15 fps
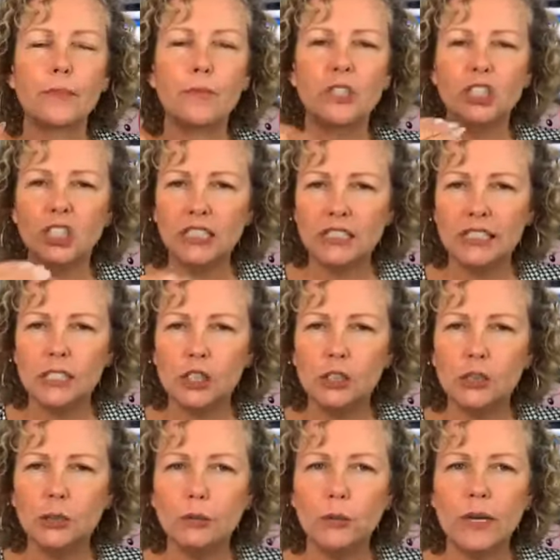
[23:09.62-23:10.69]
What she did
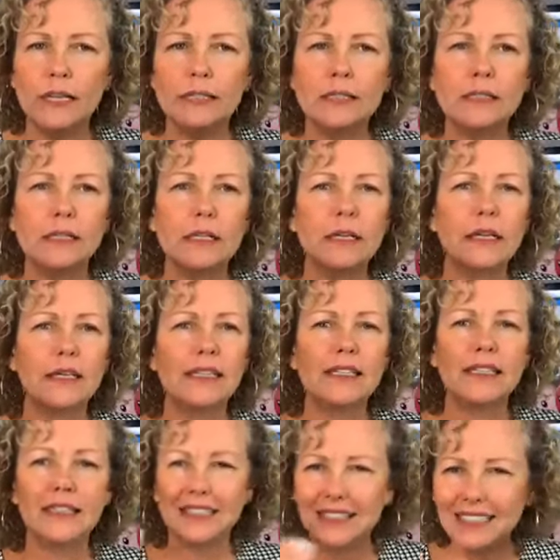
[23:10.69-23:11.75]
do was
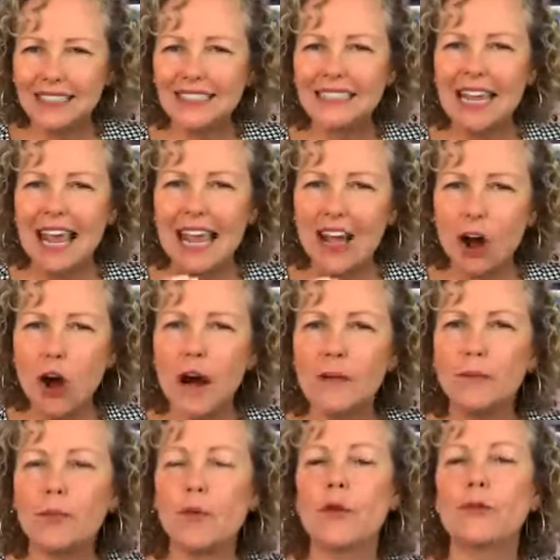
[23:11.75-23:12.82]
stay
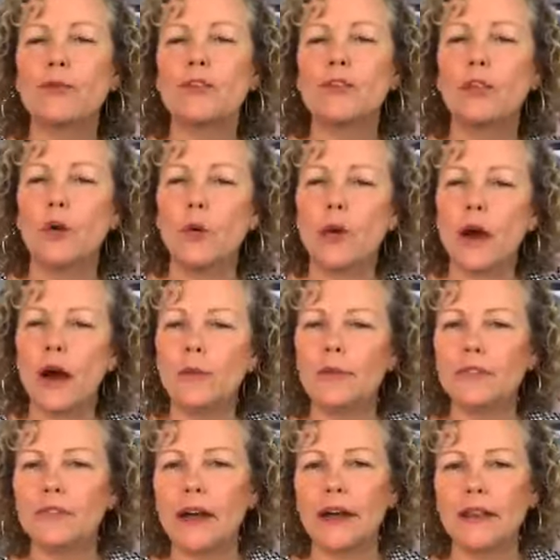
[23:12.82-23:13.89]
on board with the low
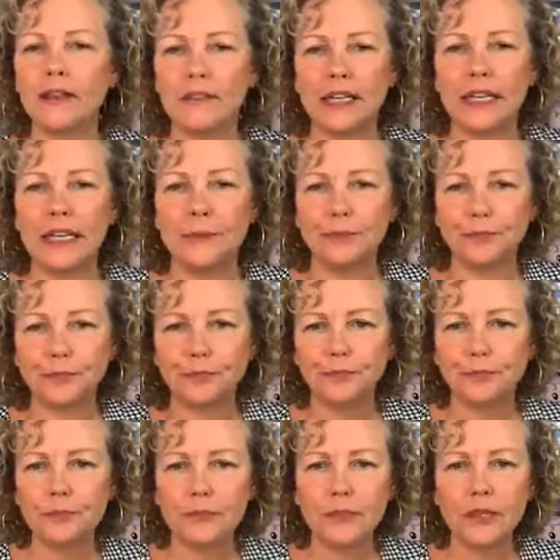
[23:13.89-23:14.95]
carb style of eating.
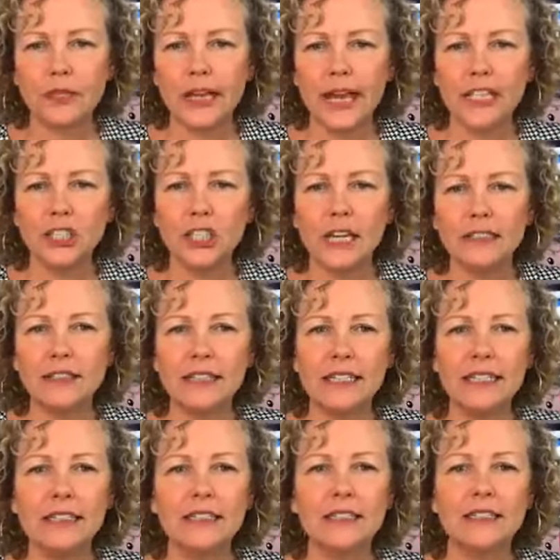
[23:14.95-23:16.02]
Hey,
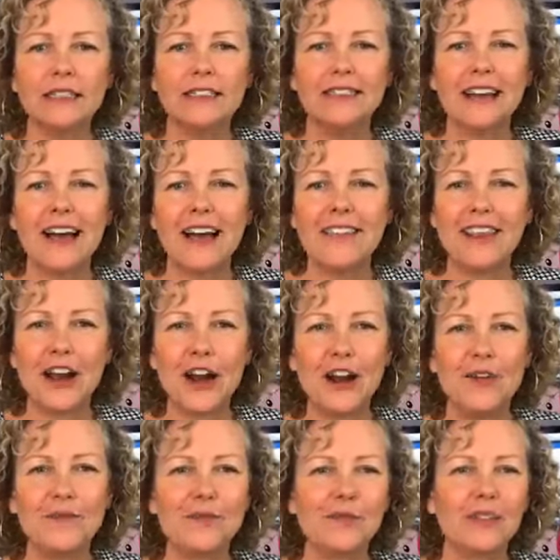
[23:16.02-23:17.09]
Chelsea. Hi
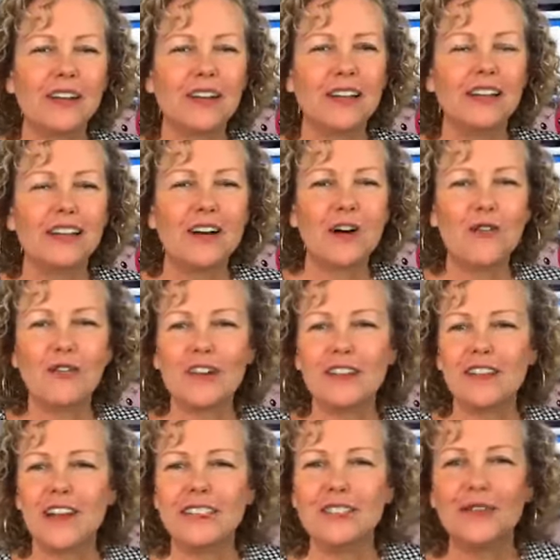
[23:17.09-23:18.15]
there. Over
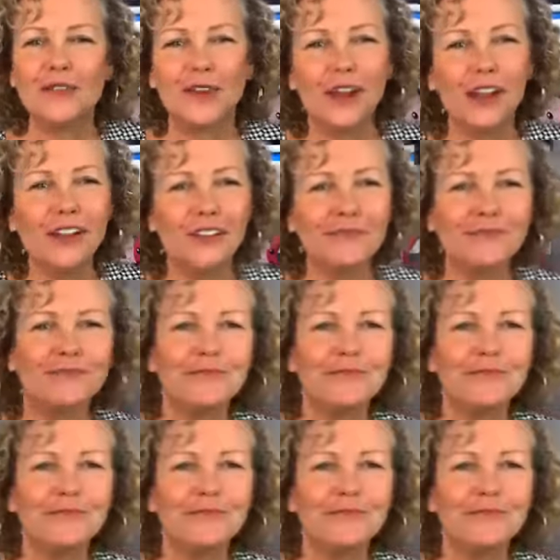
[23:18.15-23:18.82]
in Luskville.